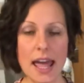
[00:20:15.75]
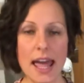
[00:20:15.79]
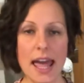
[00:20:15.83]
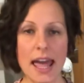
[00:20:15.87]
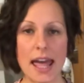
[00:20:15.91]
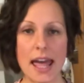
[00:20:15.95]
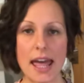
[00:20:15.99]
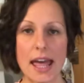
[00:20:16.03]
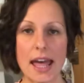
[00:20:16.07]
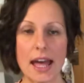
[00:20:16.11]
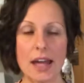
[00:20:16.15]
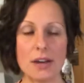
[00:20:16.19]

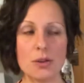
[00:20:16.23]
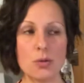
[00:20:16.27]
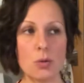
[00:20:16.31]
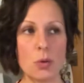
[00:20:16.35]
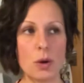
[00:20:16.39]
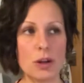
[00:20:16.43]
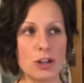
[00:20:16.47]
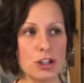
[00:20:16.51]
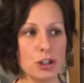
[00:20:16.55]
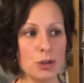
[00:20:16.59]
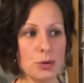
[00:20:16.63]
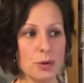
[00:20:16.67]
And
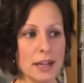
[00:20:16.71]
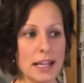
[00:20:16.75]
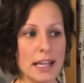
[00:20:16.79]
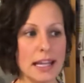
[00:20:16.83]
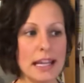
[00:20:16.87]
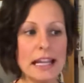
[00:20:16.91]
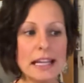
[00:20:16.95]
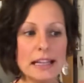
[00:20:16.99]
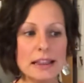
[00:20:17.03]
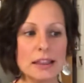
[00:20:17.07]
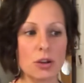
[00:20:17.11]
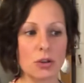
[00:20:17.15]
when you
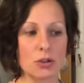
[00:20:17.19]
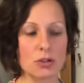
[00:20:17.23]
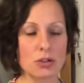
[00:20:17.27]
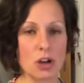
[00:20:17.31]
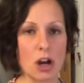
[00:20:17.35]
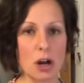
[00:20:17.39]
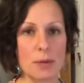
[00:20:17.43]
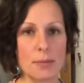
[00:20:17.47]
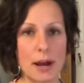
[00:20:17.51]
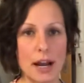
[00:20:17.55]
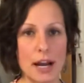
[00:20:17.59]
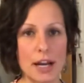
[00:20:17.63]
eat those
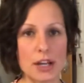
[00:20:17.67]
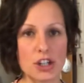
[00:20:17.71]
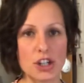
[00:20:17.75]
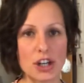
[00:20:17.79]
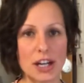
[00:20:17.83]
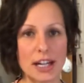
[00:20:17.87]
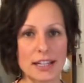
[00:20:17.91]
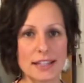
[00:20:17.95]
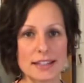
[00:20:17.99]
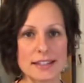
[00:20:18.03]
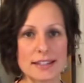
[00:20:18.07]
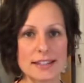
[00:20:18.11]

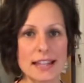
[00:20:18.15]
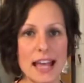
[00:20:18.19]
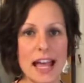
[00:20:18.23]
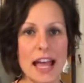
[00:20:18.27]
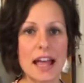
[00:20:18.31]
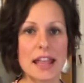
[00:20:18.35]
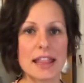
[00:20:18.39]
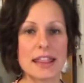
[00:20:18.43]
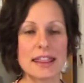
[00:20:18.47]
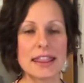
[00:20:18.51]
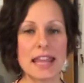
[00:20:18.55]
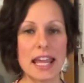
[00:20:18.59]
carbohydrates,
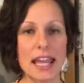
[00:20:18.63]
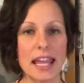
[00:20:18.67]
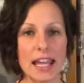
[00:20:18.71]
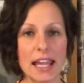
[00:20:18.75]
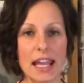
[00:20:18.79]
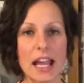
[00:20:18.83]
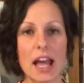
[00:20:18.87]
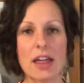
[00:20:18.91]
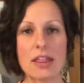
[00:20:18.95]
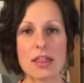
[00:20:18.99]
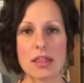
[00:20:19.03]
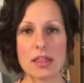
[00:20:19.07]

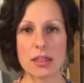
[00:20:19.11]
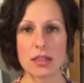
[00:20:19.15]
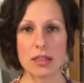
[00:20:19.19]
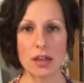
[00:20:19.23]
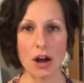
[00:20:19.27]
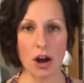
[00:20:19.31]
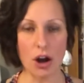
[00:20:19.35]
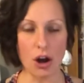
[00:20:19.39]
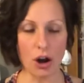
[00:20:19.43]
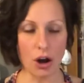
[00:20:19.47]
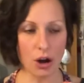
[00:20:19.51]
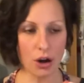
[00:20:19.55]
they
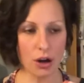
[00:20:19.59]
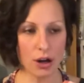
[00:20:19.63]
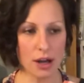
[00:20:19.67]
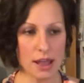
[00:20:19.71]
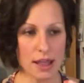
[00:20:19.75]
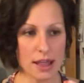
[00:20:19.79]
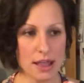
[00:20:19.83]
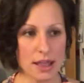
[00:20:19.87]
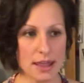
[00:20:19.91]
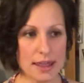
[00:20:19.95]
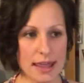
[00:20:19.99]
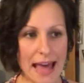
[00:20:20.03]
are
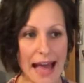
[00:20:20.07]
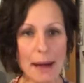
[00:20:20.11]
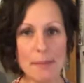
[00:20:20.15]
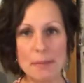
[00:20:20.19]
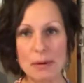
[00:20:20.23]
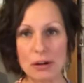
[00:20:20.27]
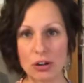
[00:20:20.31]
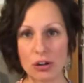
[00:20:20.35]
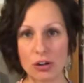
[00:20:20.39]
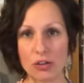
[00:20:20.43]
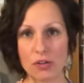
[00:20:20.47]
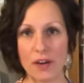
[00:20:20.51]
that
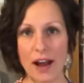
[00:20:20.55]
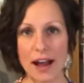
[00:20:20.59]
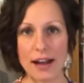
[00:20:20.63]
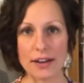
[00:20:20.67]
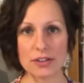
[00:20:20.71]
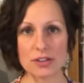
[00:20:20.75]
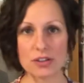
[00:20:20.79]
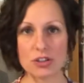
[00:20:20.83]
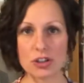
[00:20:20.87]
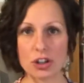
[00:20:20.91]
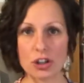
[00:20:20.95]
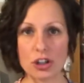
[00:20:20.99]
much
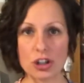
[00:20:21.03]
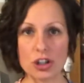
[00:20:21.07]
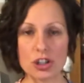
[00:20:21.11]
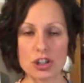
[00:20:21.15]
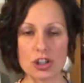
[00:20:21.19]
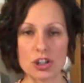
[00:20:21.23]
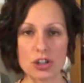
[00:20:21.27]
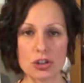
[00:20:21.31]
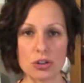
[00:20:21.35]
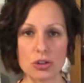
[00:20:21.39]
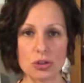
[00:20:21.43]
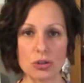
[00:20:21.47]
faster
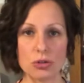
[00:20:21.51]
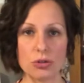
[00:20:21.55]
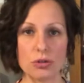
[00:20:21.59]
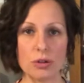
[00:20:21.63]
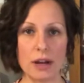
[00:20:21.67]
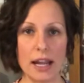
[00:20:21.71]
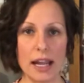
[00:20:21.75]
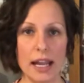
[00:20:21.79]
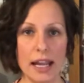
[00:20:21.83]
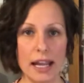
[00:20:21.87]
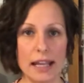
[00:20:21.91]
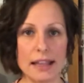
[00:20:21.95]
to
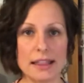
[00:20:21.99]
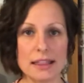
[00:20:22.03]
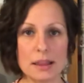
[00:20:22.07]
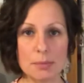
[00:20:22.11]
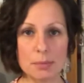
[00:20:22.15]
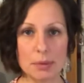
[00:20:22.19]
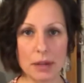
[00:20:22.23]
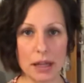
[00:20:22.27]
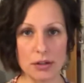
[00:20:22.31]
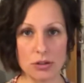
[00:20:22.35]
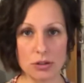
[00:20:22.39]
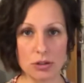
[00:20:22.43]
hit the
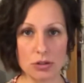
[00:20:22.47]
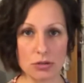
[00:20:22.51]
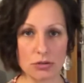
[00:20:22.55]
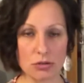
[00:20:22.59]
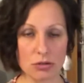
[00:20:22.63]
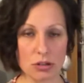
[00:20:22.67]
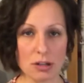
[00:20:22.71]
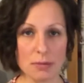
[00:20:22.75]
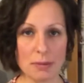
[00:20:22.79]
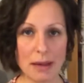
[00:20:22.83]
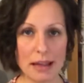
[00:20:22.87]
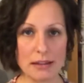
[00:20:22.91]

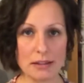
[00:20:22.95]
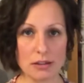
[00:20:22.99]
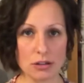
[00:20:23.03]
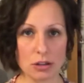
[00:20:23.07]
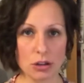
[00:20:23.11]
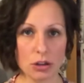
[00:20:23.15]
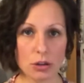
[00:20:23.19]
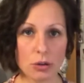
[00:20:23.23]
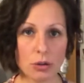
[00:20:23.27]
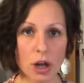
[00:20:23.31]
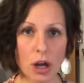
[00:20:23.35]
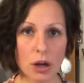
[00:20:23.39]
bloodstream as
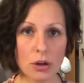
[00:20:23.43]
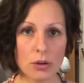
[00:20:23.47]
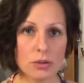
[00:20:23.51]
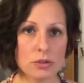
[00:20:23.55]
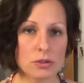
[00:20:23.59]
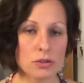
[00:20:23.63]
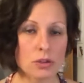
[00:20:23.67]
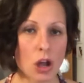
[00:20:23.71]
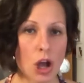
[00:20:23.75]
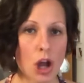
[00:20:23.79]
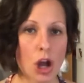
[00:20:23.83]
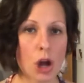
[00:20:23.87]

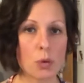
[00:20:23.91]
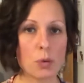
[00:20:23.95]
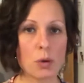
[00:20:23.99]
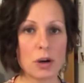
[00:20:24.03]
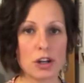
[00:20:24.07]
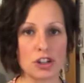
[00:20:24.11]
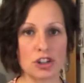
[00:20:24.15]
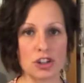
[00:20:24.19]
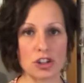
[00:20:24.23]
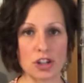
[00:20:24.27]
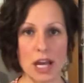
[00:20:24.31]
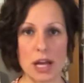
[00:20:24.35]
glucose,
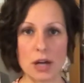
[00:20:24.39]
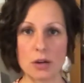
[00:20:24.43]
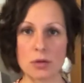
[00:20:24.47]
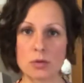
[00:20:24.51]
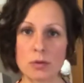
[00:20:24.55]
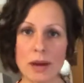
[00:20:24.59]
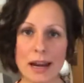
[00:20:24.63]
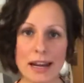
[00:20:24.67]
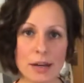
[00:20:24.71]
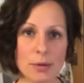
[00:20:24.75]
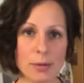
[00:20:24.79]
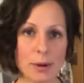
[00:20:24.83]
which then
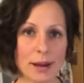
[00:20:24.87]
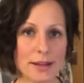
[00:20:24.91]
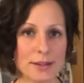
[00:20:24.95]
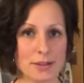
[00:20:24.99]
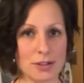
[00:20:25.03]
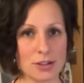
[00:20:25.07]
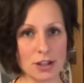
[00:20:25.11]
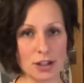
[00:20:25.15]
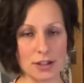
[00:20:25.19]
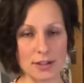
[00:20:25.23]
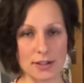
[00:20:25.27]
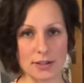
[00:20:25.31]
right away
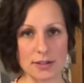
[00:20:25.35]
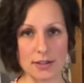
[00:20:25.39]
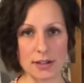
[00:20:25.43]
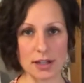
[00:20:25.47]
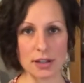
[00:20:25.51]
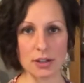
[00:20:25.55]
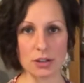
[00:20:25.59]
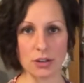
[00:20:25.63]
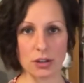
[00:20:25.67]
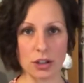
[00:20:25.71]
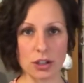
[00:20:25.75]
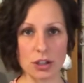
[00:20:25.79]
starts
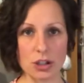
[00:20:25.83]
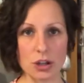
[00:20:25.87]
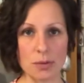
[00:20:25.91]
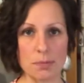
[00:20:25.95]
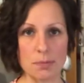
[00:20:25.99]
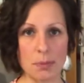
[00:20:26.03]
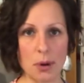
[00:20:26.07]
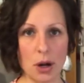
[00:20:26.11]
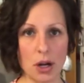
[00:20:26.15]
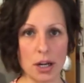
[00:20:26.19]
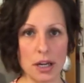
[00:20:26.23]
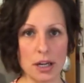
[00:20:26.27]
signaling your
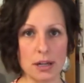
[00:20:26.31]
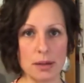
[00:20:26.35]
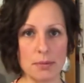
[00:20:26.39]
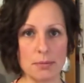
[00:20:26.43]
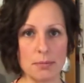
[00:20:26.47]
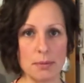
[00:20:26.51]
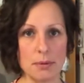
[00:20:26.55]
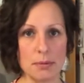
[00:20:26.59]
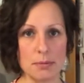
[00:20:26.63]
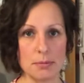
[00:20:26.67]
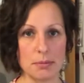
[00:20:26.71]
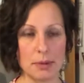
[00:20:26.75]
body to
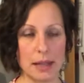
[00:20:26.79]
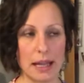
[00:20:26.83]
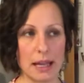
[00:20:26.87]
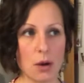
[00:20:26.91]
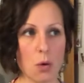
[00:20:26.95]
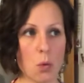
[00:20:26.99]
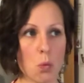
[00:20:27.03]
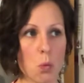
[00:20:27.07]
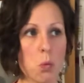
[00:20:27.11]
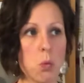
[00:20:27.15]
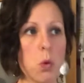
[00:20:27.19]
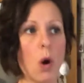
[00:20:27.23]
like,
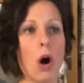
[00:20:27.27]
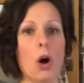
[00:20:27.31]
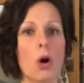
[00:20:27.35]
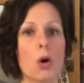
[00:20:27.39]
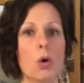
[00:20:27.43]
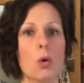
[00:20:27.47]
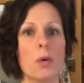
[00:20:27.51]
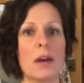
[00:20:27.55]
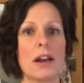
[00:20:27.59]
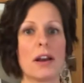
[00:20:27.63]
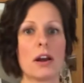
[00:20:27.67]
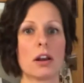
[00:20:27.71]

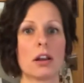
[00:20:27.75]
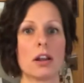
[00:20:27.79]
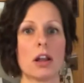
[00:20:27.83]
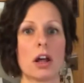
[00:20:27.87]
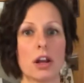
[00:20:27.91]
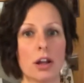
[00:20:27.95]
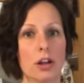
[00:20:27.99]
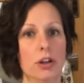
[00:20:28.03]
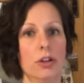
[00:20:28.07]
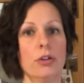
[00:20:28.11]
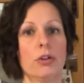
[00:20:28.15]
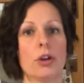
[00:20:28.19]
whoa, we got a lot
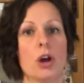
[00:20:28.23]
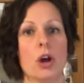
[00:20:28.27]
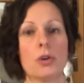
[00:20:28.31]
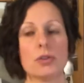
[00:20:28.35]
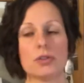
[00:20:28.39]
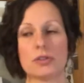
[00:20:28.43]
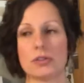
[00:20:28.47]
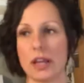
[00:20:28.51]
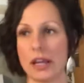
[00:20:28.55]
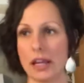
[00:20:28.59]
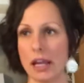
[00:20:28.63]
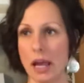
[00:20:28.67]
of
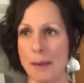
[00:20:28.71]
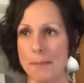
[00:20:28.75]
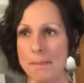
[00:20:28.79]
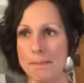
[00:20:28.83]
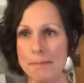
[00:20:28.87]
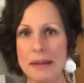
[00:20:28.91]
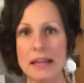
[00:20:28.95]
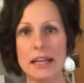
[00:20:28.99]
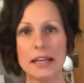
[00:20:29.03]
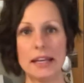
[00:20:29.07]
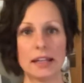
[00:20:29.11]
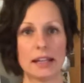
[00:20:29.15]
glucose, like
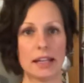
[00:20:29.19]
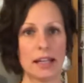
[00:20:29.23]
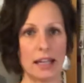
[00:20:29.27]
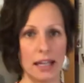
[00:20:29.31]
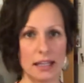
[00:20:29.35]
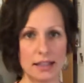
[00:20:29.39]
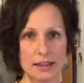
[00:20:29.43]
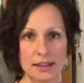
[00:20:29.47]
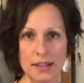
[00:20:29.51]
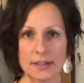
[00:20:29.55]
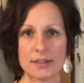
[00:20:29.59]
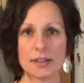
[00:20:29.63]
immediately,
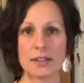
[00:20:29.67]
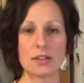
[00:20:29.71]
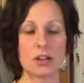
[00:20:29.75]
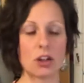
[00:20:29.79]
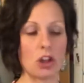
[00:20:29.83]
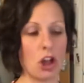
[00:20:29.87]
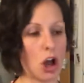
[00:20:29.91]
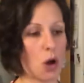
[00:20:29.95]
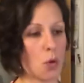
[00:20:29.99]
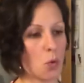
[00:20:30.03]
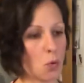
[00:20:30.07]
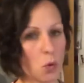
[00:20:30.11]
like this is a
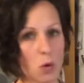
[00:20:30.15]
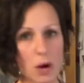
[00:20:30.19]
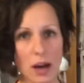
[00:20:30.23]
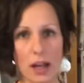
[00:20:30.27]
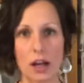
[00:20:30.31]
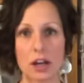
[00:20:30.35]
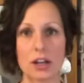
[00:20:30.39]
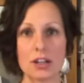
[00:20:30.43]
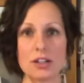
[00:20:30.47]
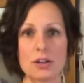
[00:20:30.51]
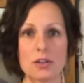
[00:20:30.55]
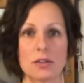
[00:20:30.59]
lot. We
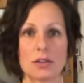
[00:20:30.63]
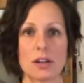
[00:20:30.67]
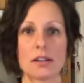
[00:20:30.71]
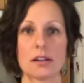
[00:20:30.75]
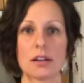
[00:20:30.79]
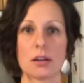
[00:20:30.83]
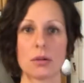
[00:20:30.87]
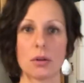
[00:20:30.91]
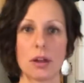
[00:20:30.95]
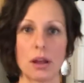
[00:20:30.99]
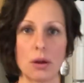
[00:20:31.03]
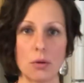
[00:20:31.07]
got to do
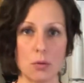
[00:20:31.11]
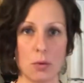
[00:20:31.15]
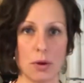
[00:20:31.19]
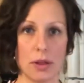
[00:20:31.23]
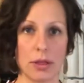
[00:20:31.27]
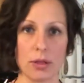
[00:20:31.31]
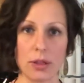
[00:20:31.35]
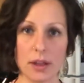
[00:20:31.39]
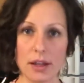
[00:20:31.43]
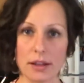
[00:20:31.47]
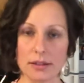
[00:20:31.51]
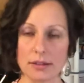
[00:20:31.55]
something
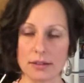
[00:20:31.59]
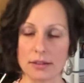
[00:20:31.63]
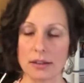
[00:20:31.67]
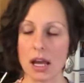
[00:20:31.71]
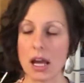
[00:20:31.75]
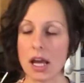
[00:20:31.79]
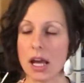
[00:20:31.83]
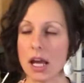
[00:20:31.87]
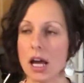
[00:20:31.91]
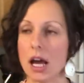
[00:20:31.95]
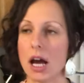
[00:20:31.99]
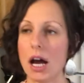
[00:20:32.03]
with this
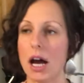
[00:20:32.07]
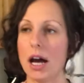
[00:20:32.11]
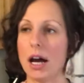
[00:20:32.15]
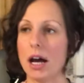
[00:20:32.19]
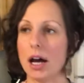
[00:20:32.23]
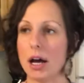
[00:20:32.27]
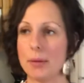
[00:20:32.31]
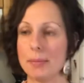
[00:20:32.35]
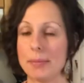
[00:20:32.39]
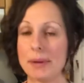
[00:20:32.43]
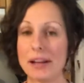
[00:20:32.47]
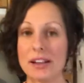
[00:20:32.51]

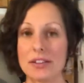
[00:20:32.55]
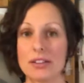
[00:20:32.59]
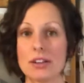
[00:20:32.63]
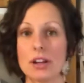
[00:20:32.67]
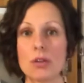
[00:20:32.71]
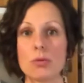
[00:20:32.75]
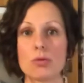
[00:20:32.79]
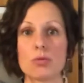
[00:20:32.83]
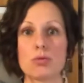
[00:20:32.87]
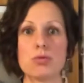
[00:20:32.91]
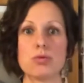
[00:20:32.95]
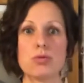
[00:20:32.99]
because it
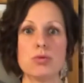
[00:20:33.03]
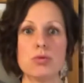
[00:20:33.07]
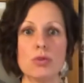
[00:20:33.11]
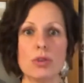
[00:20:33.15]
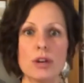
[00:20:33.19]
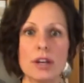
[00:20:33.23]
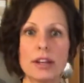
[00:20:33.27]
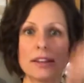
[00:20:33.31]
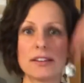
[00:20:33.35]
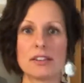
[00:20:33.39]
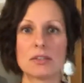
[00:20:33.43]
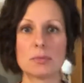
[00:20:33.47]

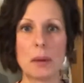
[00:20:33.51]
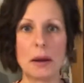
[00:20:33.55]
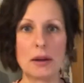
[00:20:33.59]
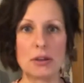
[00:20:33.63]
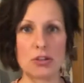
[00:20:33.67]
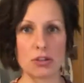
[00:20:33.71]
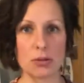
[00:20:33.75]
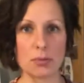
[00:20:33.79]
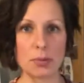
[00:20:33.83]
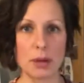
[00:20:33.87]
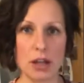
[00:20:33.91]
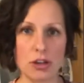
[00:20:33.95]
really spikes
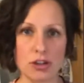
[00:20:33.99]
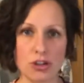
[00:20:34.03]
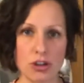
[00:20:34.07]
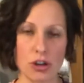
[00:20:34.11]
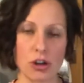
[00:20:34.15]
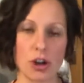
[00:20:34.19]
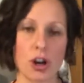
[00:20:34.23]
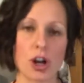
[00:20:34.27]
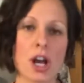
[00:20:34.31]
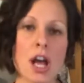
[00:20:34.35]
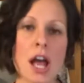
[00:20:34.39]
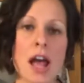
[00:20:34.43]
your blood
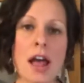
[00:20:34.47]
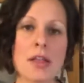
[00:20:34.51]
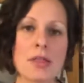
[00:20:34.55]
sugar.